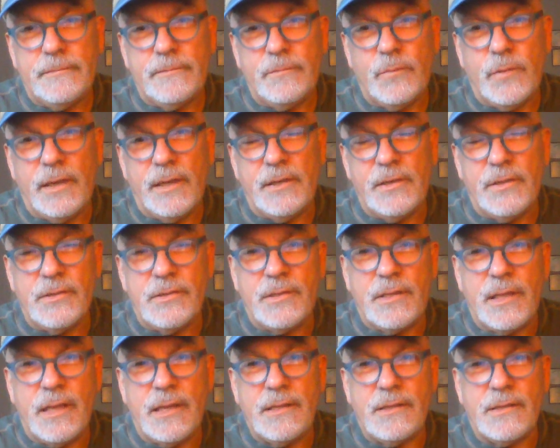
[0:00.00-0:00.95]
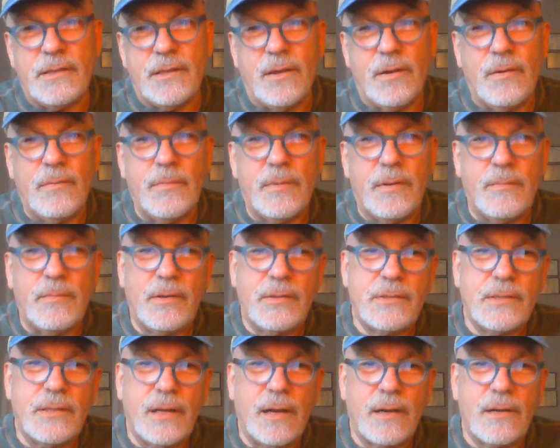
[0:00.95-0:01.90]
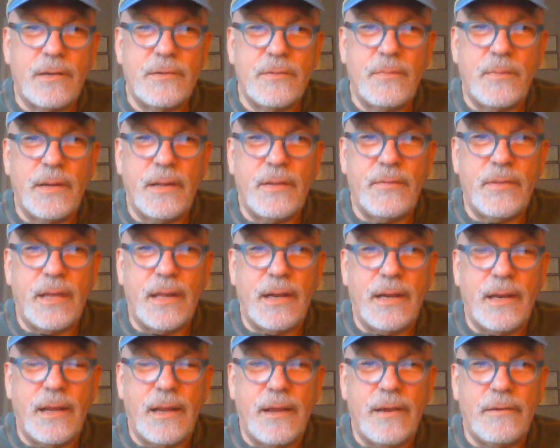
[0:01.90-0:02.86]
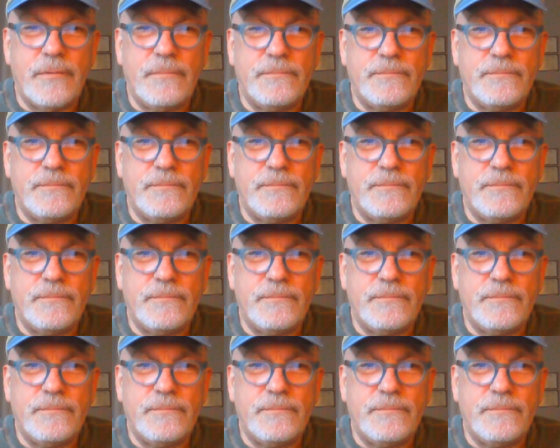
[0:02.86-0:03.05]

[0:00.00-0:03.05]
We didn't used to think so, but most doctors believe that now.